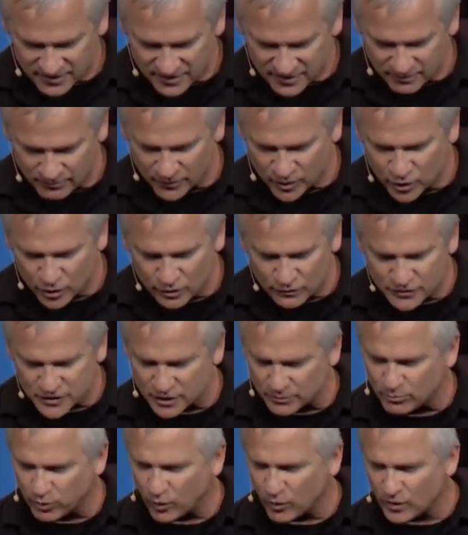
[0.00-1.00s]
that moves
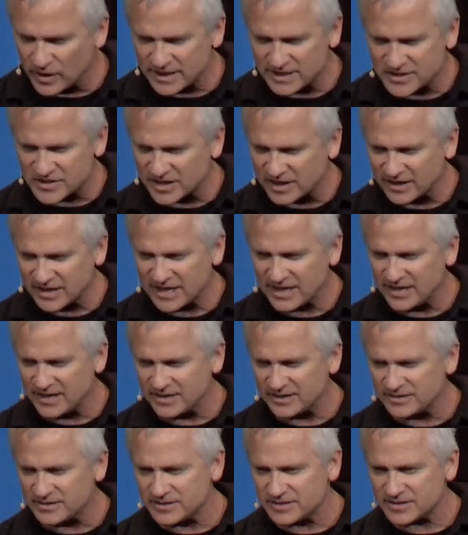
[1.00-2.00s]
and points our
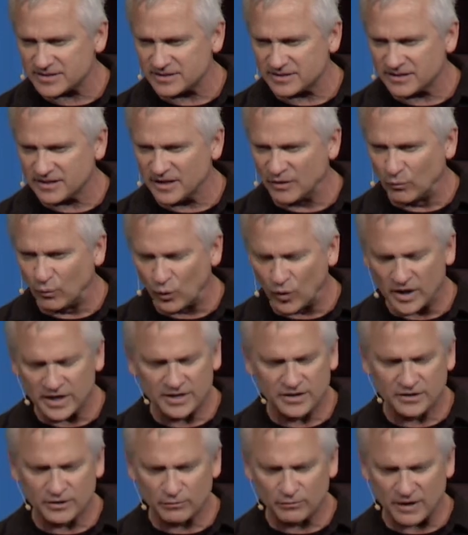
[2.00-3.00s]
kids in
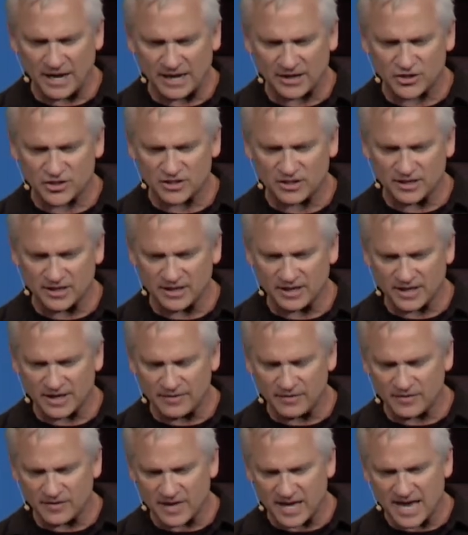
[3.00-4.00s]
one direction,
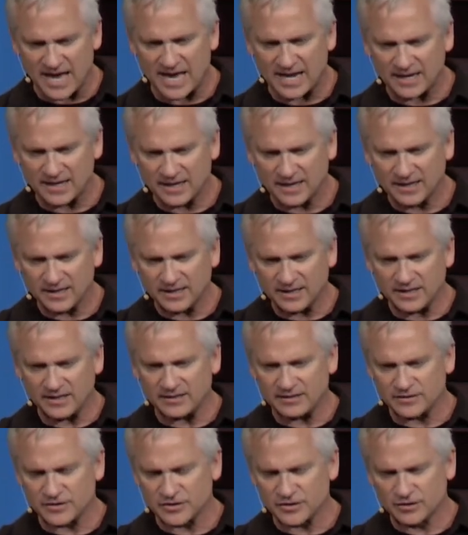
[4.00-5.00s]
and that
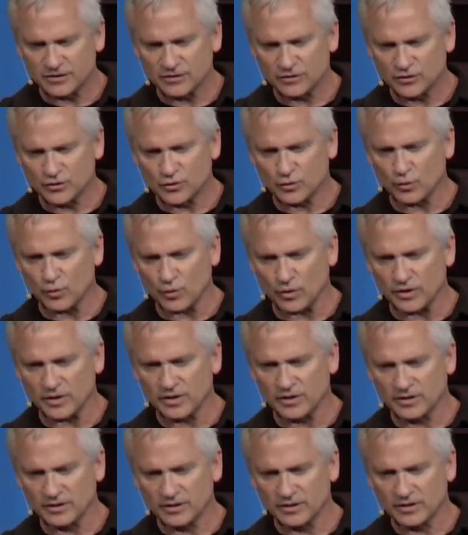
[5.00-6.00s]
is toward
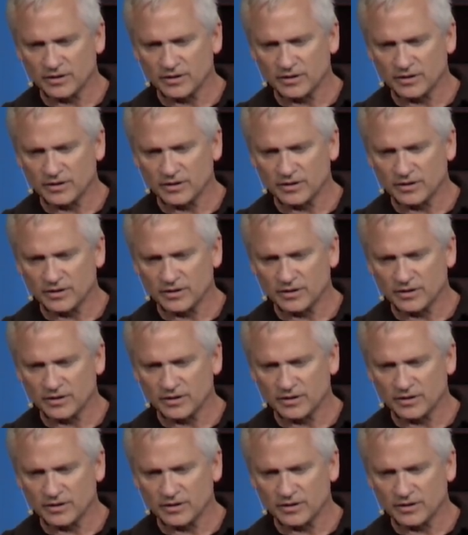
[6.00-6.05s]
you.